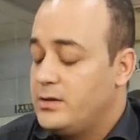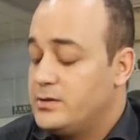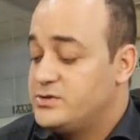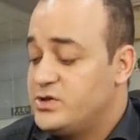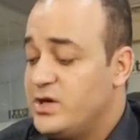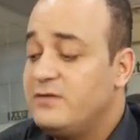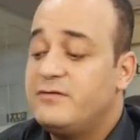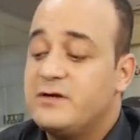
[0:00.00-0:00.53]

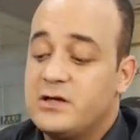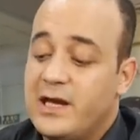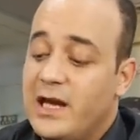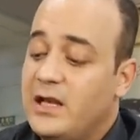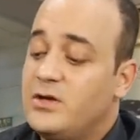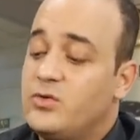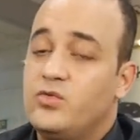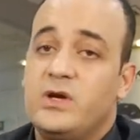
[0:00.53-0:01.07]
silver
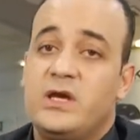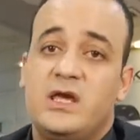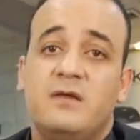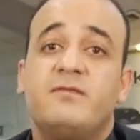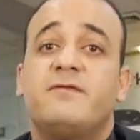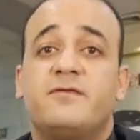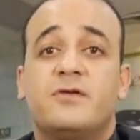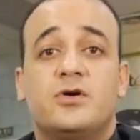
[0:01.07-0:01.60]
color we
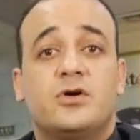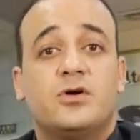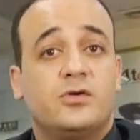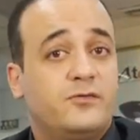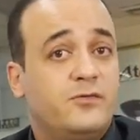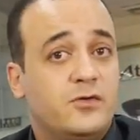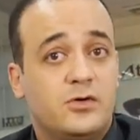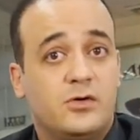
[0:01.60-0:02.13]
keep for,
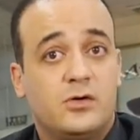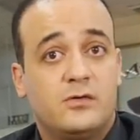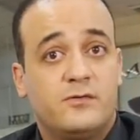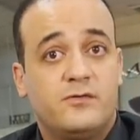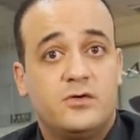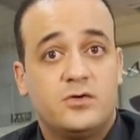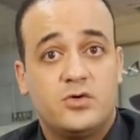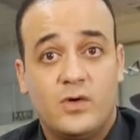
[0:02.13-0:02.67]
for,
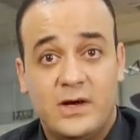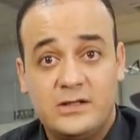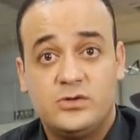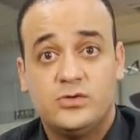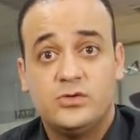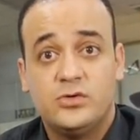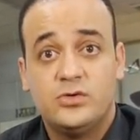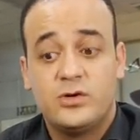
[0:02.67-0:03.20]
for quad
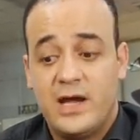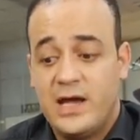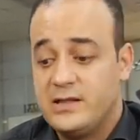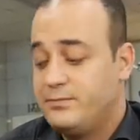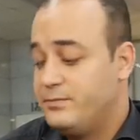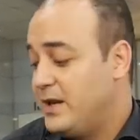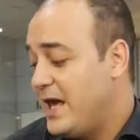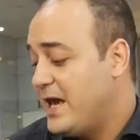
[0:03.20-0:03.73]
core
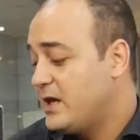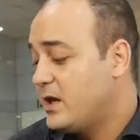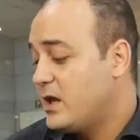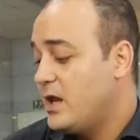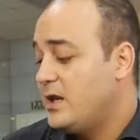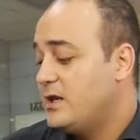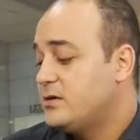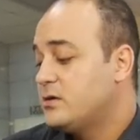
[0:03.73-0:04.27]
and black
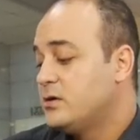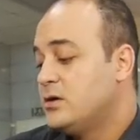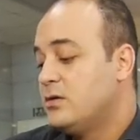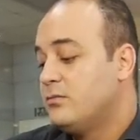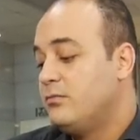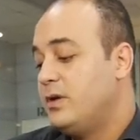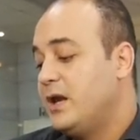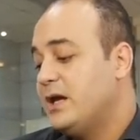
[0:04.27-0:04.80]
color
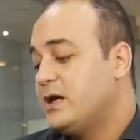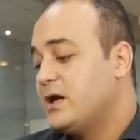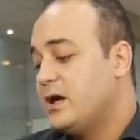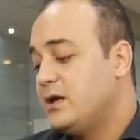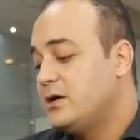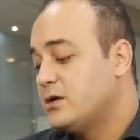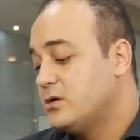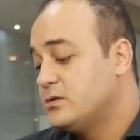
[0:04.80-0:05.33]
black
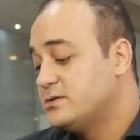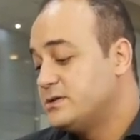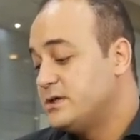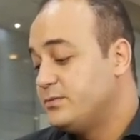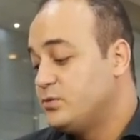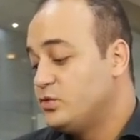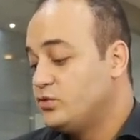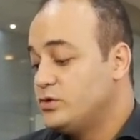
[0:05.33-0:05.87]
color
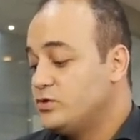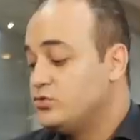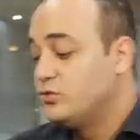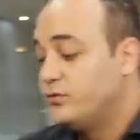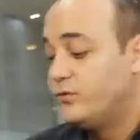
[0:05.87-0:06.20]
concept we do